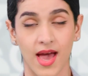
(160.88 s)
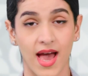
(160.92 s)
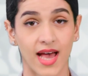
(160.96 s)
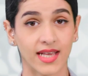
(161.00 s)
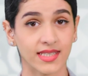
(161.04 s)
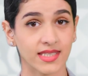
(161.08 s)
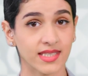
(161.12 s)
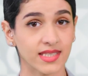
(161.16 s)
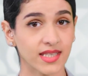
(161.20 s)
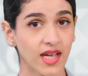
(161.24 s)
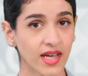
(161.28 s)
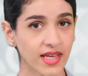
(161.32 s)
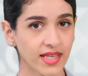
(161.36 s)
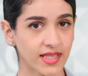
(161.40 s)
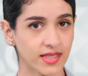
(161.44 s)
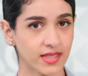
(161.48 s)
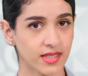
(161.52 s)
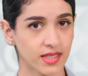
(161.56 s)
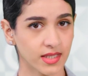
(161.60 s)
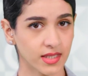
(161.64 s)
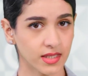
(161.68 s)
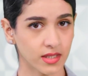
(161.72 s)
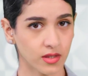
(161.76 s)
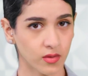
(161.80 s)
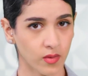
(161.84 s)
As
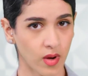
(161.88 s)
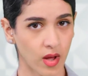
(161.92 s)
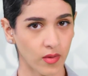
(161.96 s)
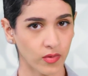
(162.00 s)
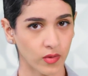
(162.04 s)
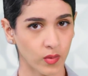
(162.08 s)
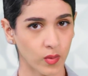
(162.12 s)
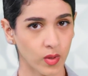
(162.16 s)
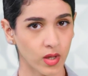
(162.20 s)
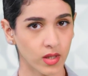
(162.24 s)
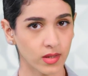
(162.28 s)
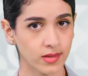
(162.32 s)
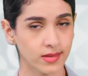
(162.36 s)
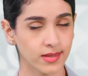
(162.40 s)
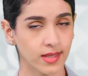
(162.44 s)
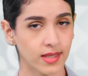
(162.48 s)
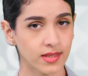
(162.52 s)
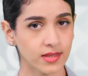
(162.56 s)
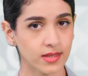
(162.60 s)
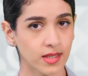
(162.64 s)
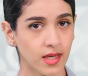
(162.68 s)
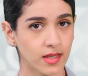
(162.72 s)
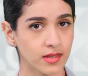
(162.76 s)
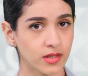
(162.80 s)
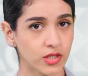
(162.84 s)
scientists around the world
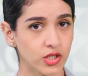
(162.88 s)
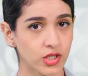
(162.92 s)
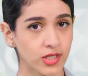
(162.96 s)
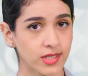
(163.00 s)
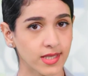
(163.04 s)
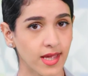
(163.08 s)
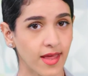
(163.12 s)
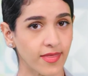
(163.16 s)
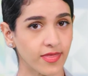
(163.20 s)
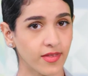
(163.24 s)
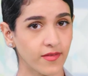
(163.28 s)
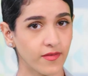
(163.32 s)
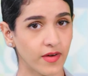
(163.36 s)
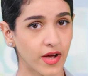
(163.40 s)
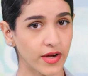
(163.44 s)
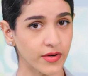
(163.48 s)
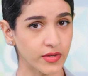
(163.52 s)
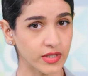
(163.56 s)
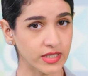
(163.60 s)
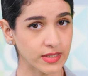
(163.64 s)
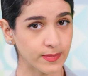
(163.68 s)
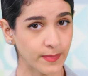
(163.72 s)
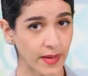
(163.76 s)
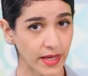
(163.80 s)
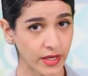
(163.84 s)
get to understand the
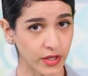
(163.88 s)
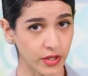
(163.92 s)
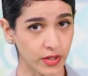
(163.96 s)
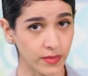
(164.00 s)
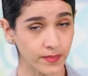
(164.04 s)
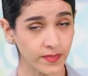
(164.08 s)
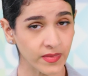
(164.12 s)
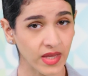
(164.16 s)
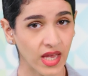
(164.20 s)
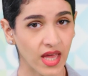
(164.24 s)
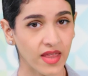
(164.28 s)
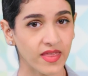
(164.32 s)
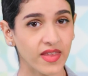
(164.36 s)
virus better,